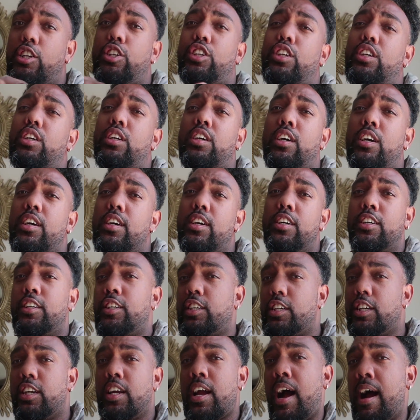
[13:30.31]

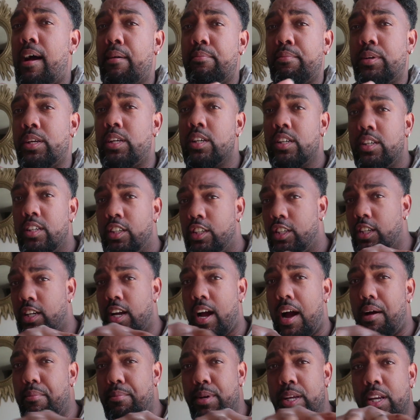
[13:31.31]
She got me. She
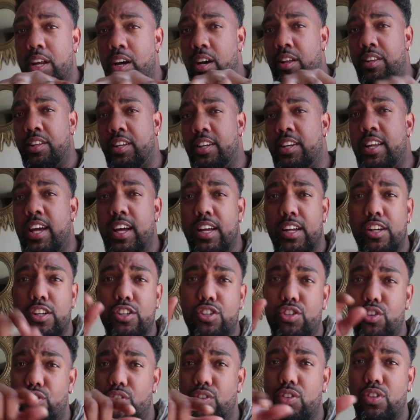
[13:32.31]
got me the other day.
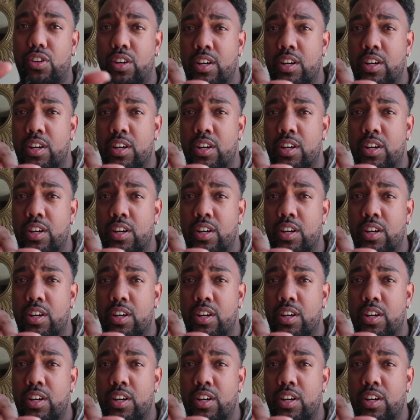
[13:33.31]
So,